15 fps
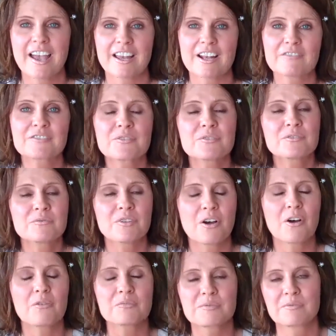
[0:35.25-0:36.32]
And I've sold
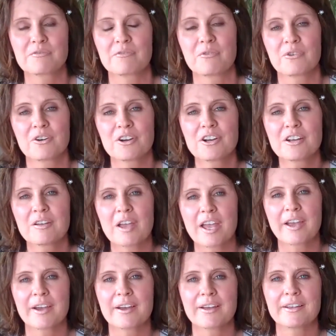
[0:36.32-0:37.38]
homes before,
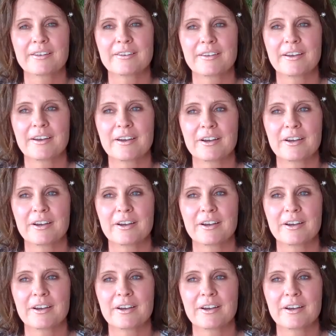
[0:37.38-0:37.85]
and